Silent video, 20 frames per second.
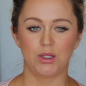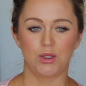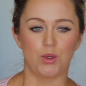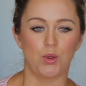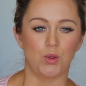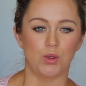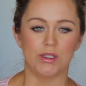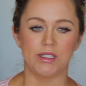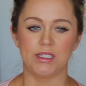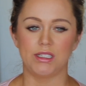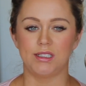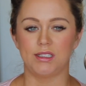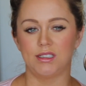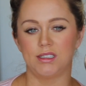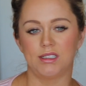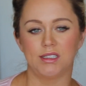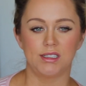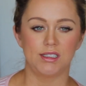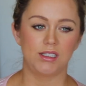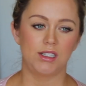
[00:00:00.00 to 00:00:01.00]

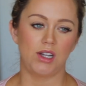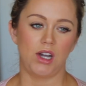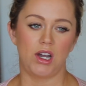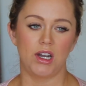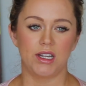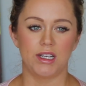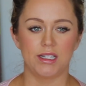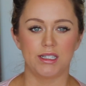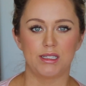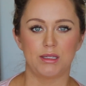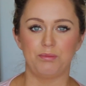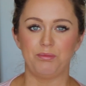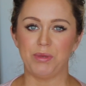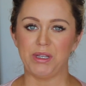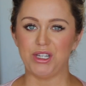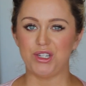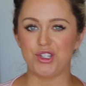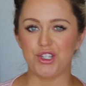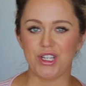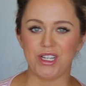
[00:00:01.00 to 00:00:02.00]
golden goddess
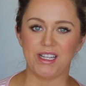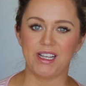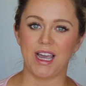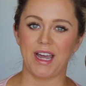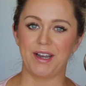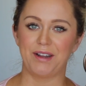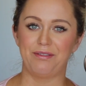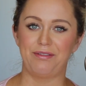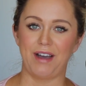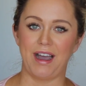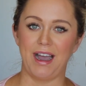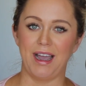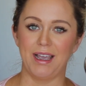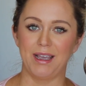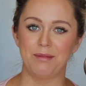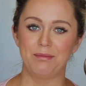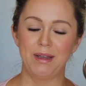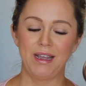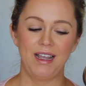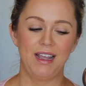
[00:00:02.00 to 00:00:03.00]
beachy kind of
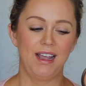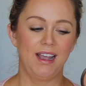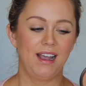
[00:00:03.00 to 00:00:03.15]
vibe.